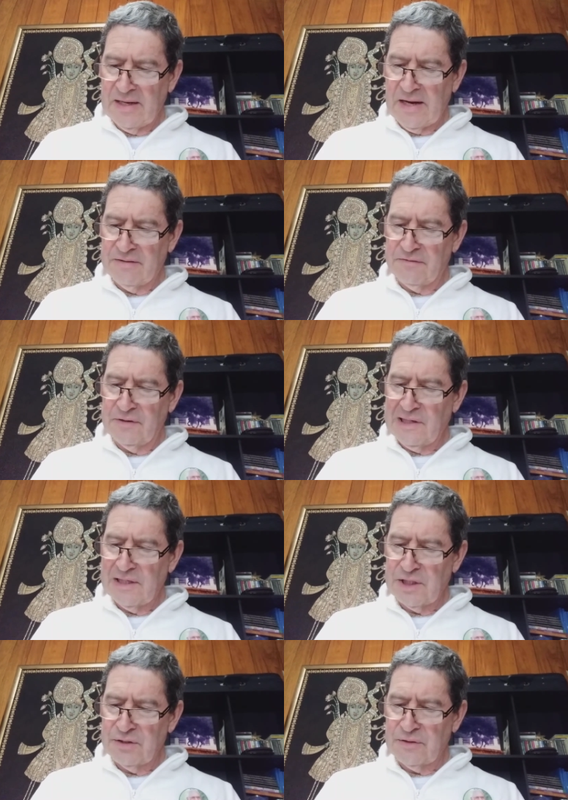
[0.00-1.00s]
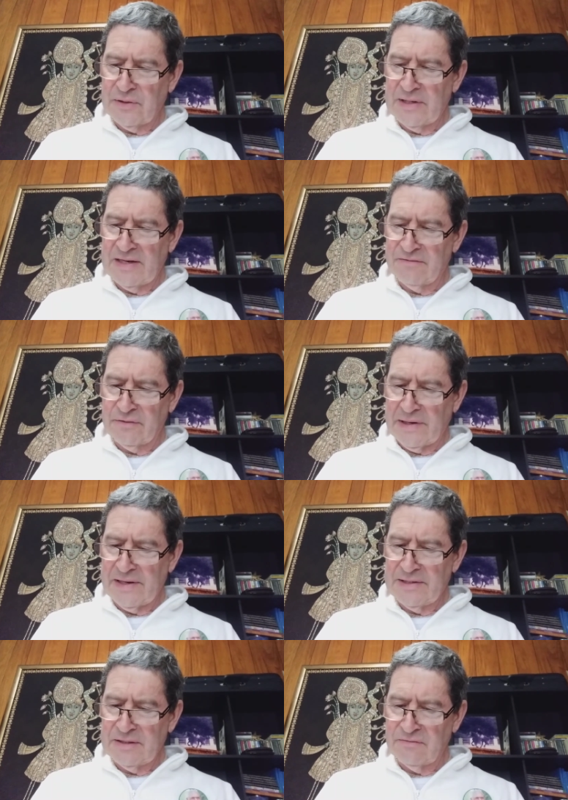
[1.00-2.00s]
and freely enjoy a
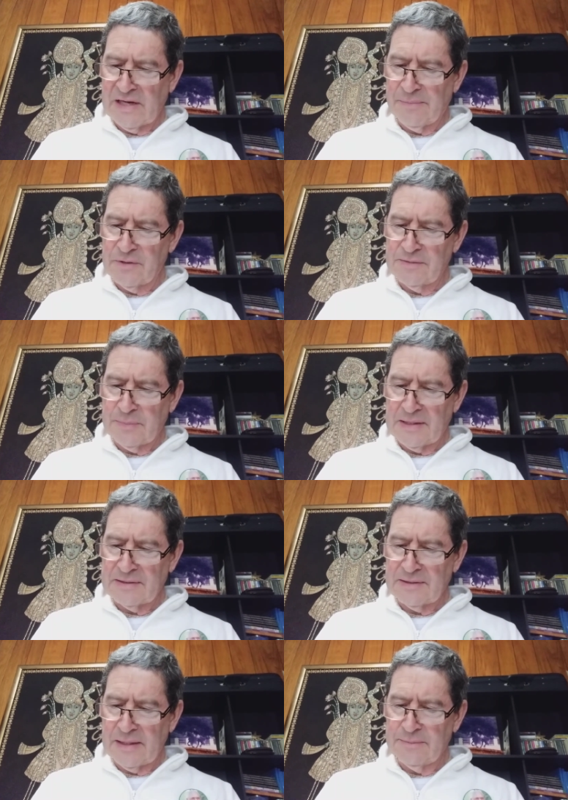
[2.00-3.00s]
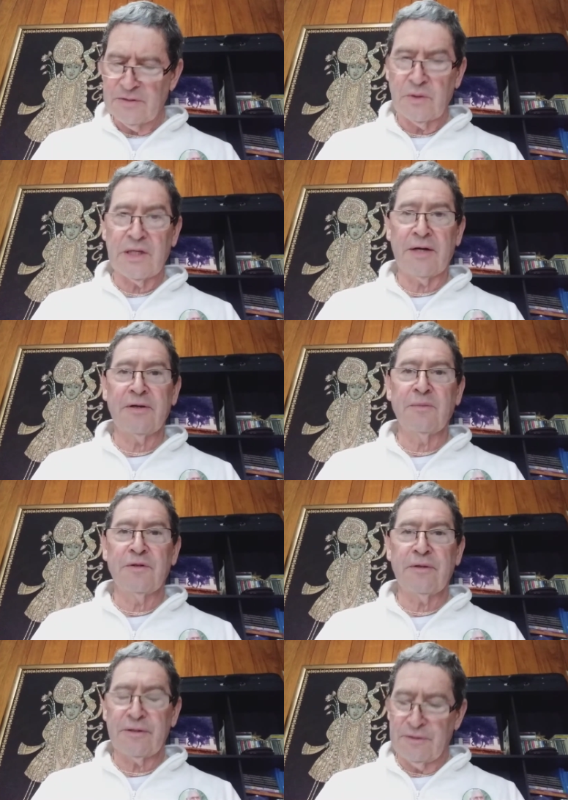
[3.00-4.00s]
variety of amorous pastimes without
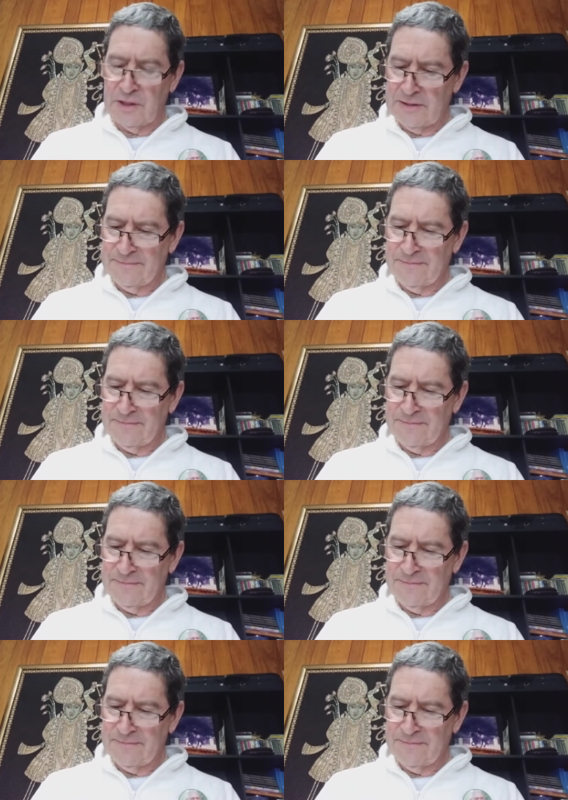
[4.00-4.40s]
obstruction.